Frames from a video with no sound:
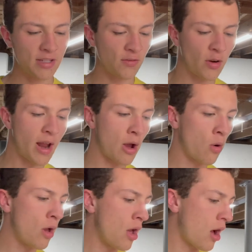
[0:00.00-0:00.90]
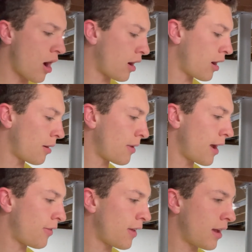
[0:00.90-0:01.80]
for now.
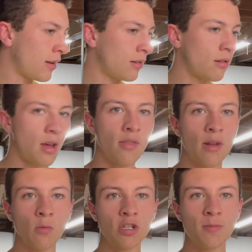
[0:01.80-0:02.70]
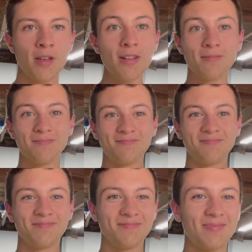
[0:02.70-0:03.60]
And then we should be good.
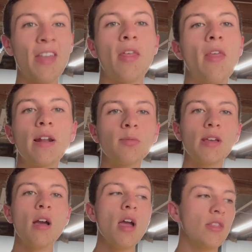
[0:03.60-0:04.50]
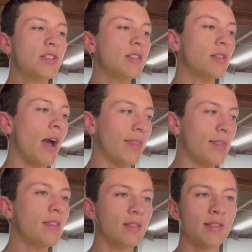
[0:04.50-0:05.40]
And then I
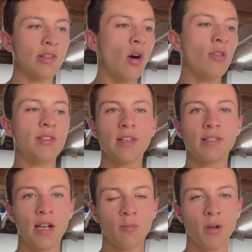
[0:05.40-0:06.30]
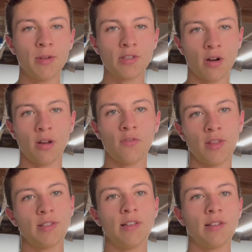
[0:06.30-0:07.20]
think this is all the seeds that I'm going to be starting for
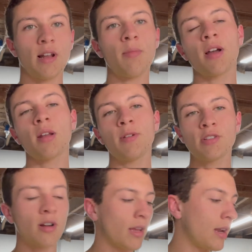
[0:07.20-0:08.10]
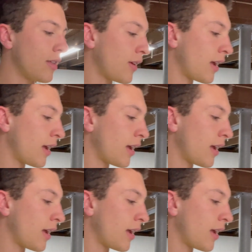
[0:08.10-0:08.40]
the season. I'm not going to be starting anything